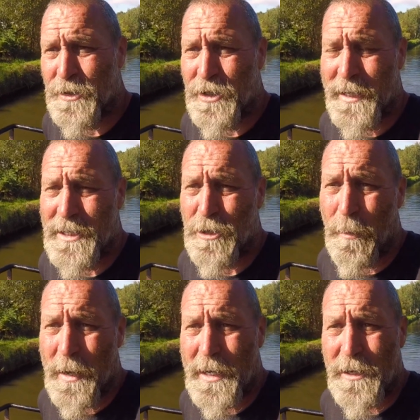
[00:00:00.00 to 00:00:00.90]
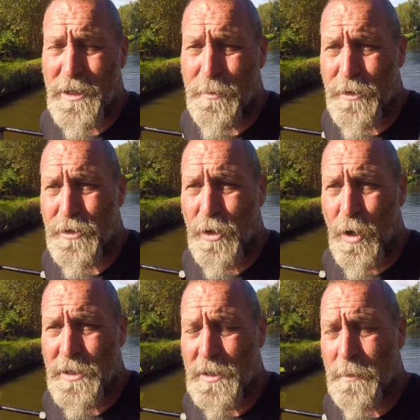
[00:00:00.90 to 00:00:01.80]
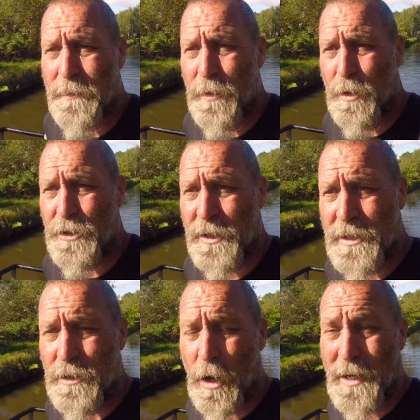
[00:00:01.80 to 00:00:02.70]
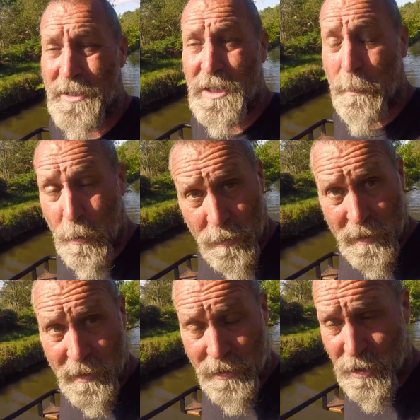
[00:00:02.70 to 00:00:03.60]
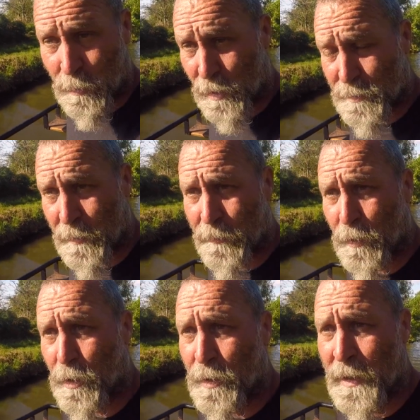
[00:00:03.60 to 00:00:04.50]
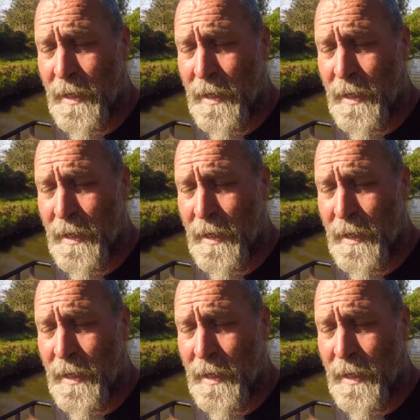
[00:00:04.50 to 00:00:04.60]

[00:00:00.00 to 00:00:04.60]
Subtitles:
She's not making as much noise as before, she's not as smoky as she was before.